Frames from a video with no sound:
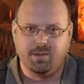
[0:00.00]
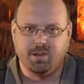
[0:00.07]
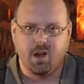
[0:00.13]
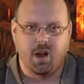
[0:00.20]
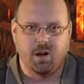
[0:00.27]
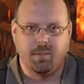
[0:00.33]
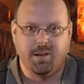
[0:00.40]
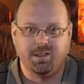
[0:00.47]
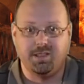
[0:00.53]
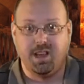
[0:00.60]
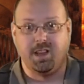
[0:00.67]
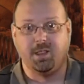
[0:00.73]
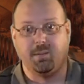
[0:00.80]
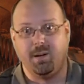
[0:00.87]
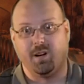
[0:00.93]
been talking about
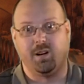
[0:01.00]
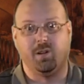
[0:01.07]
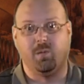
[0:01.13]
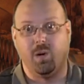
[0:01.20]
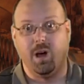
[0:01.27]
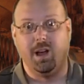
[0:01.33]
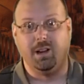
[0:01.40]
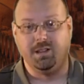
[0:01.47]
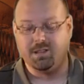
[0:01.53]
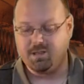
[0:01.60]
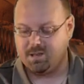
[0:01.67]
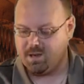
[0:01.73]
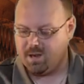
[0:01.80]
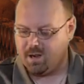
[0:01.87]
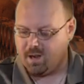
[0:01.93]
South American
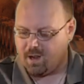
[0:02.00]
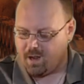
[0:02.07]
wines,